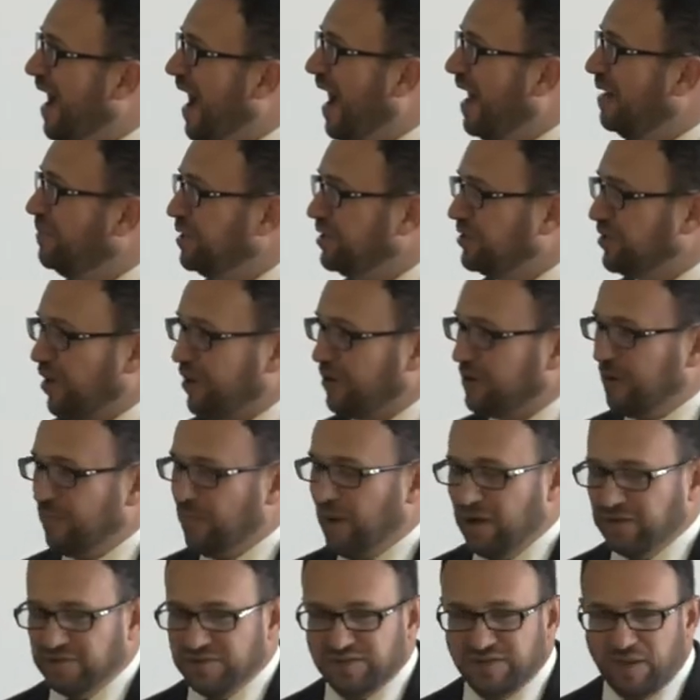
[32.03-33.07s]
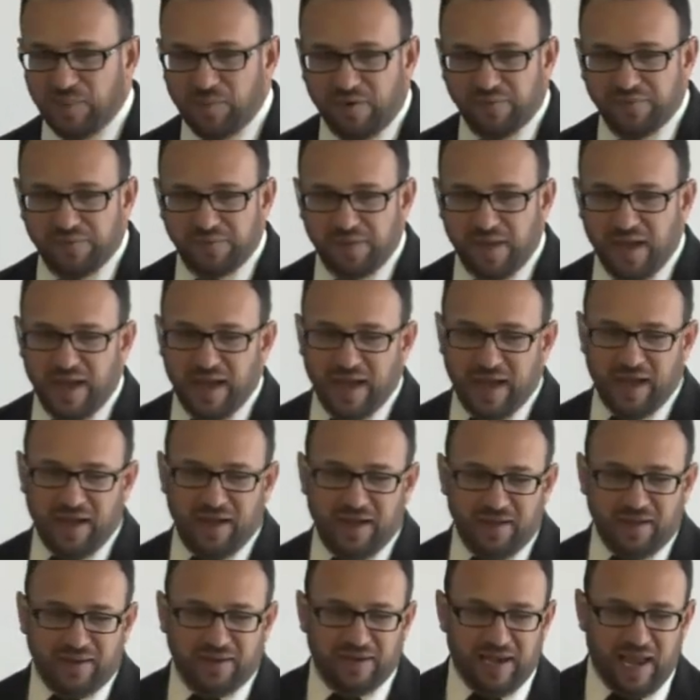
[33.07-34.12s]
I'll be talking about some of
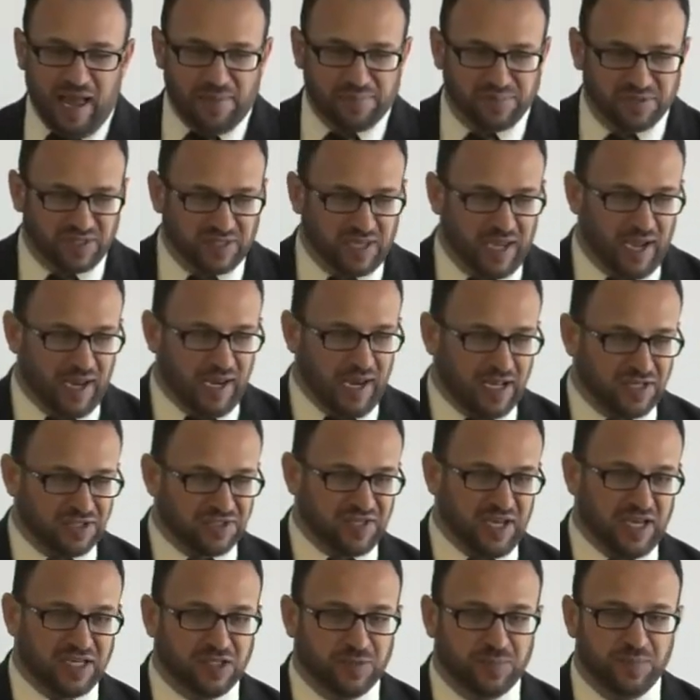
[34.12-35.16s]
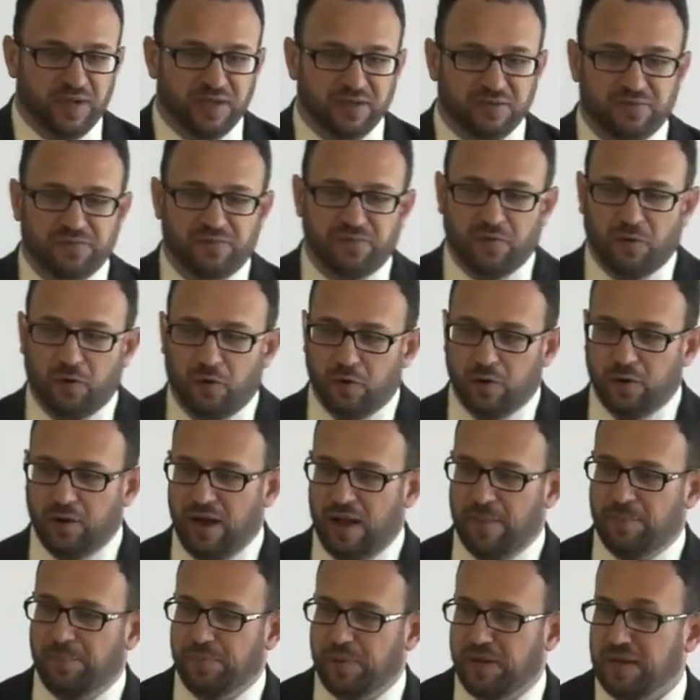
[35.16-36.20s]
the lab scale assessment for
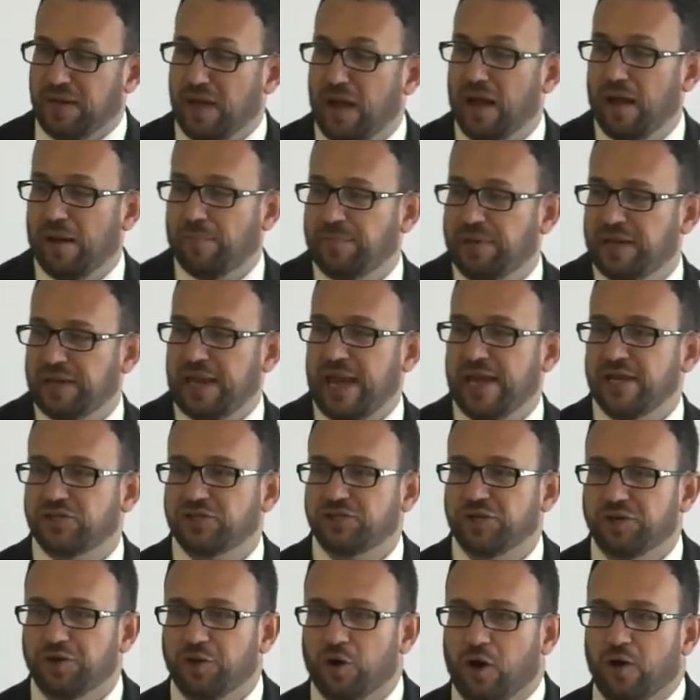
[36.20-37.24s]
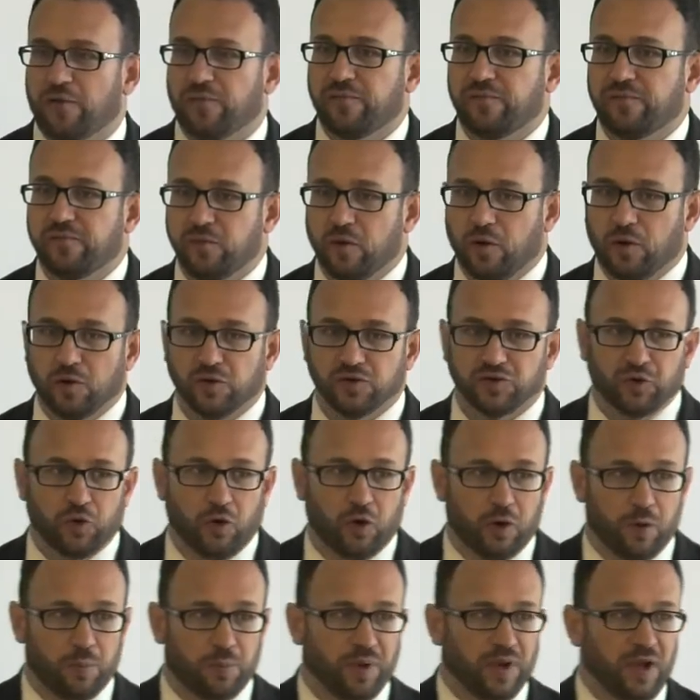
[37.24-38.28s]
application of
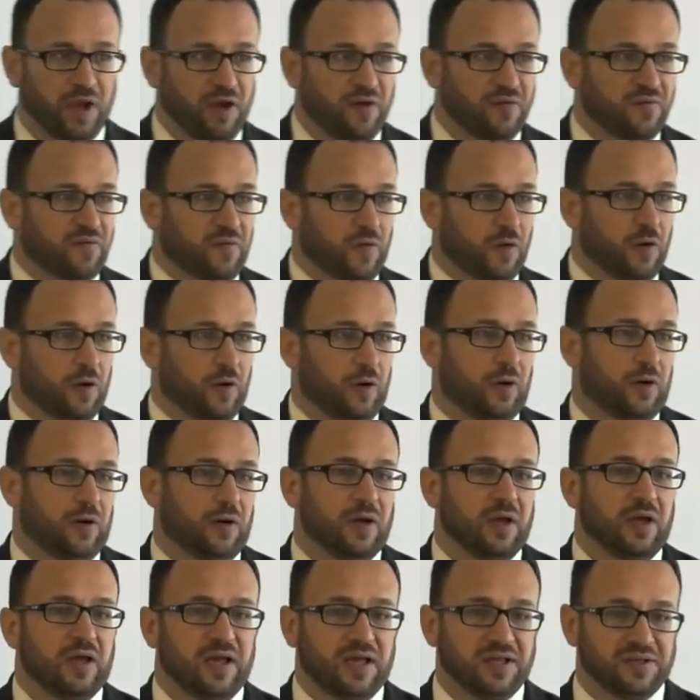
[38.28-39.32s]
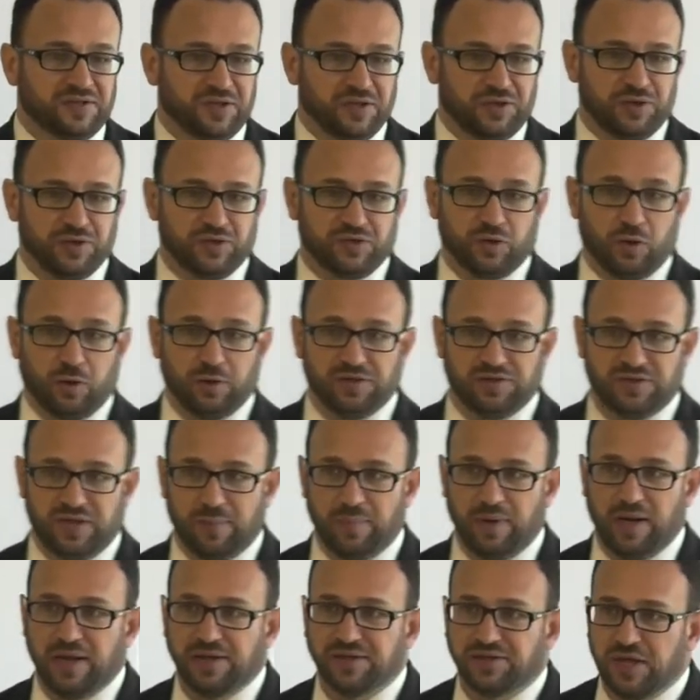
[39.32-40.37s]
FLUORO-SORB for in-situ soil
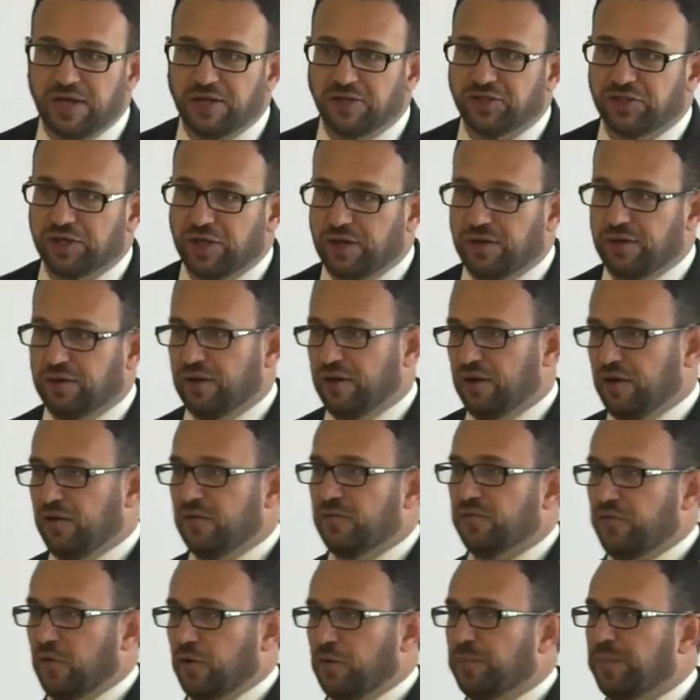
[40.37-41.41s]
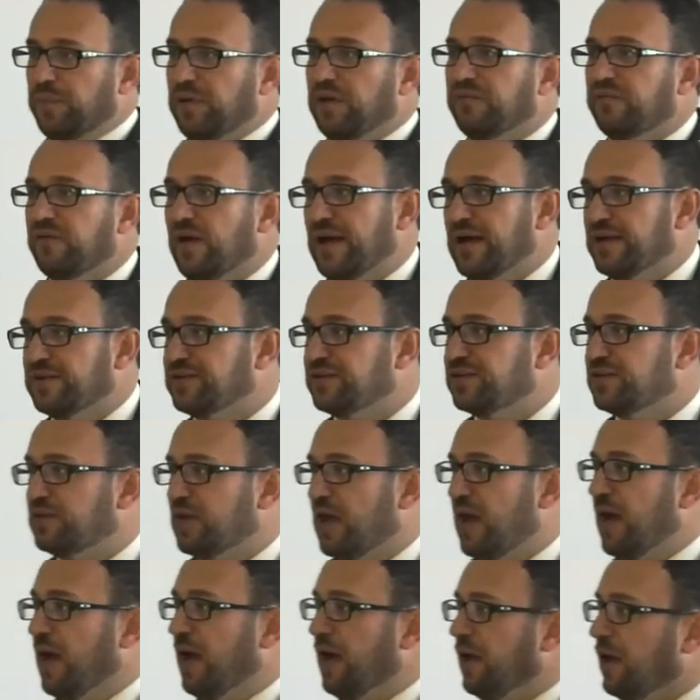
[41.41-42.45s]
stabilization for
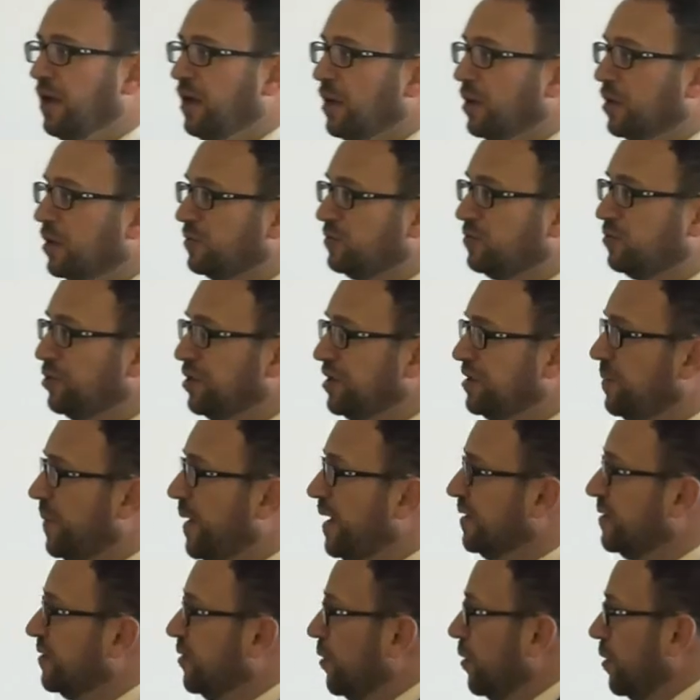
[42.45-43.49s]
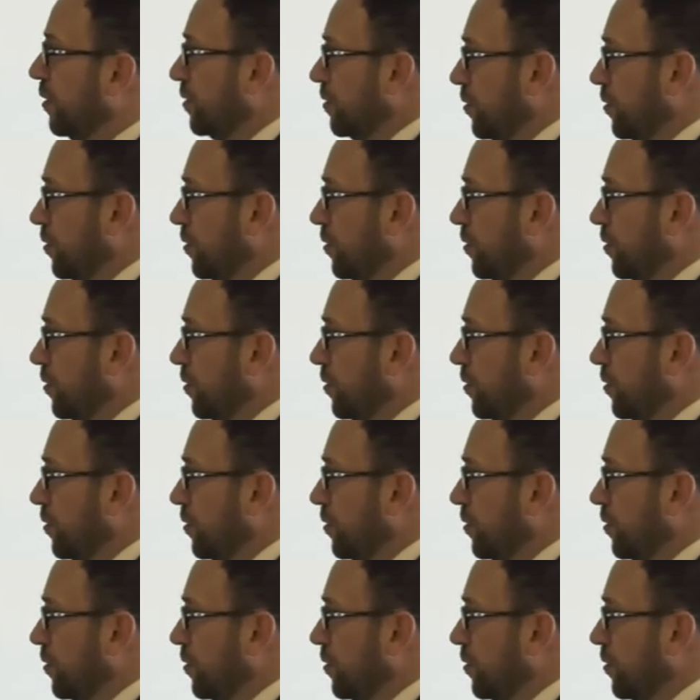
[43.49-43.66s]
PFAS treatment or